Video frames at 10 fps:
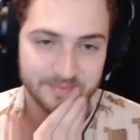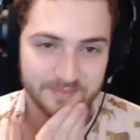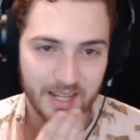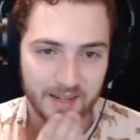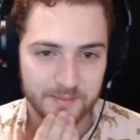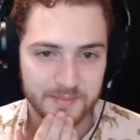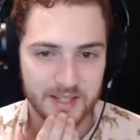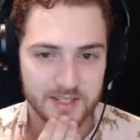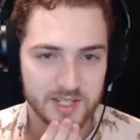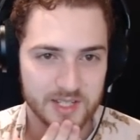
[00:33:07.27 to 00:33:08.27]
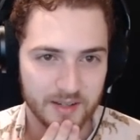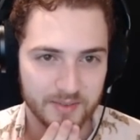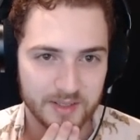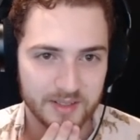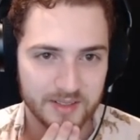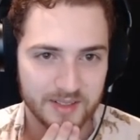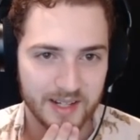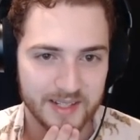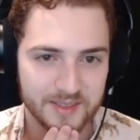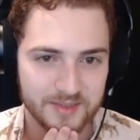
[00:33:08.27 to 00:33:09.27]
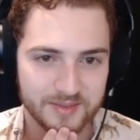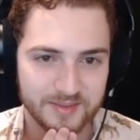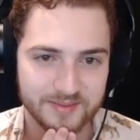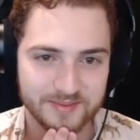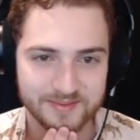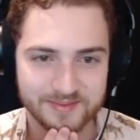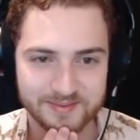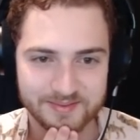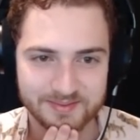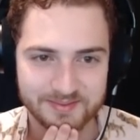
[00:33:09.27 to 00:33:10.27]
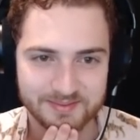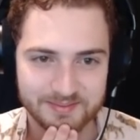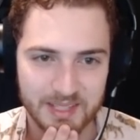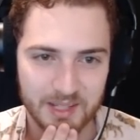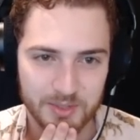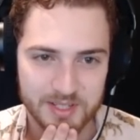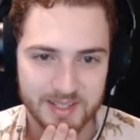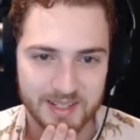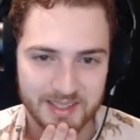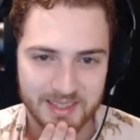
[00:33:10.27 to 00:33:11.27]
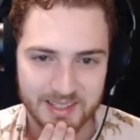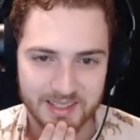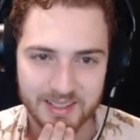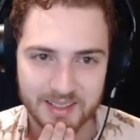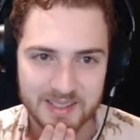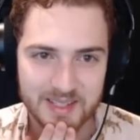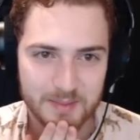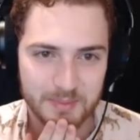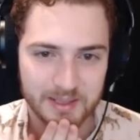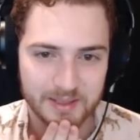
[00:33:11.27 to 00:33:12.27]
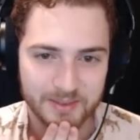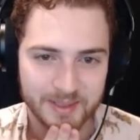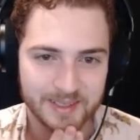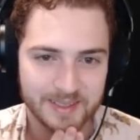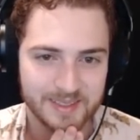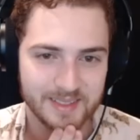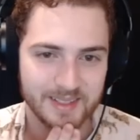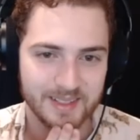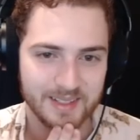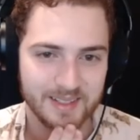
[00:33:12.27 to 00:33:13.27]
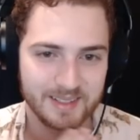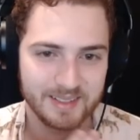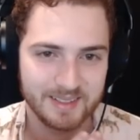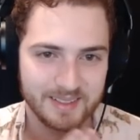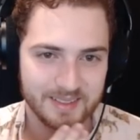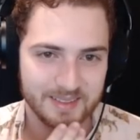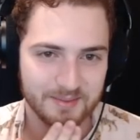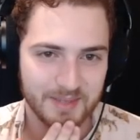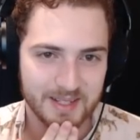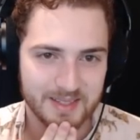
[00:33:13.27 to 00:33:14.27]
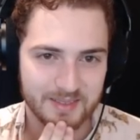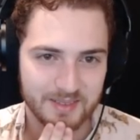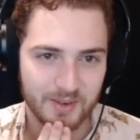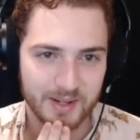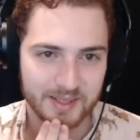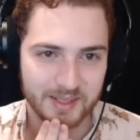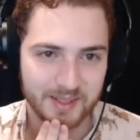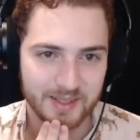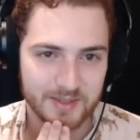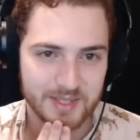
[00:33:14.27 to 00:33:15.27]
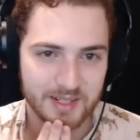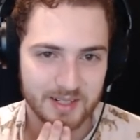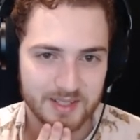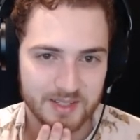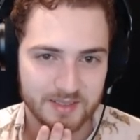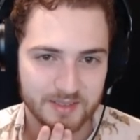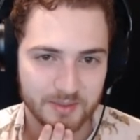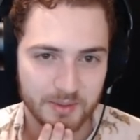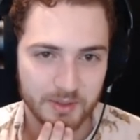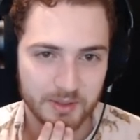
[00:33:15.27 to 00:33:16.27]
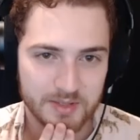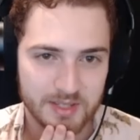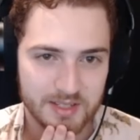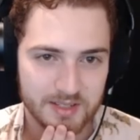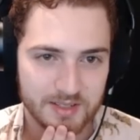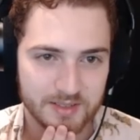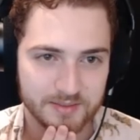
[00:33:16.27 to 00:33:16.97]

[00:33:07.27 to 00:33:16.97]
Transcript: Okay, dodge a Zephyr, kind of. And it wasn't going to hit the Elise, but we made it quite unlikely that it was going to hit us. Ever lose these?